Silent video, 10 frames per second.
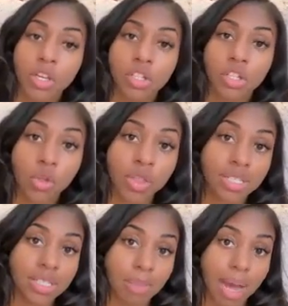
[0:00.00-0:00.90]
So
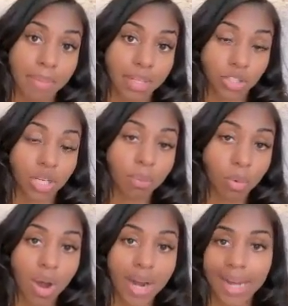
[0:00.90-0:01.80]
this is my measure. Number
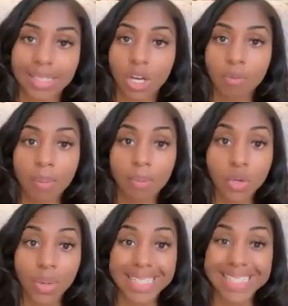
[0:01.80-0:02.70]
one, I tell people
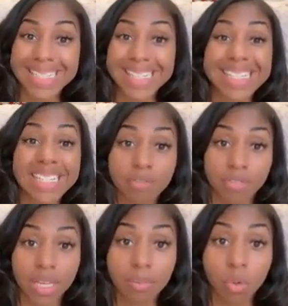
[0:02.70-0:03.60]
you get 6
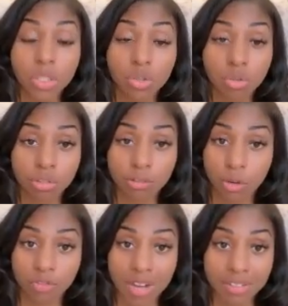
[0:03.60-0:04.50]
of them. 1, 2, 3,
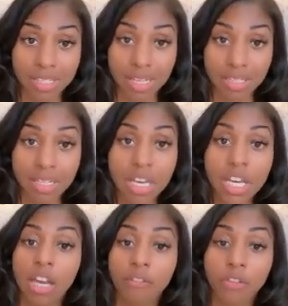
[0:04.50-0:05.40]
4, 5, 6.
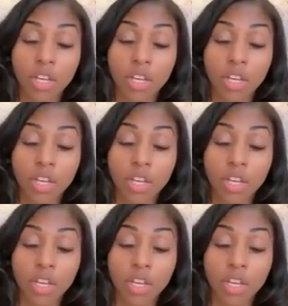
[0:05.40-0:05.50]
If,